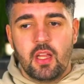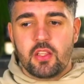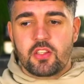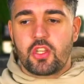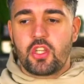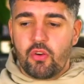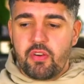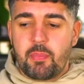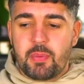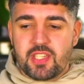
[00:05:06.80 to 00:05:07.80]
So you're
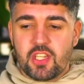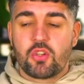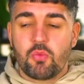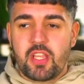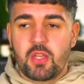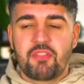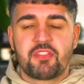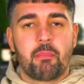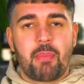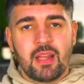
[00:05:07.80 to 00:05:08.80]
in a position where you have
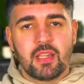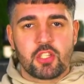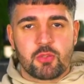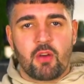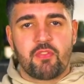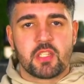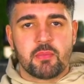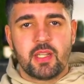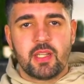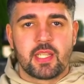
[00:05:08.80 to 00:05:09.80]
to balance
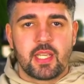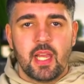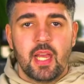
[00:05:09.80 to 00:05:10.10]
profitability.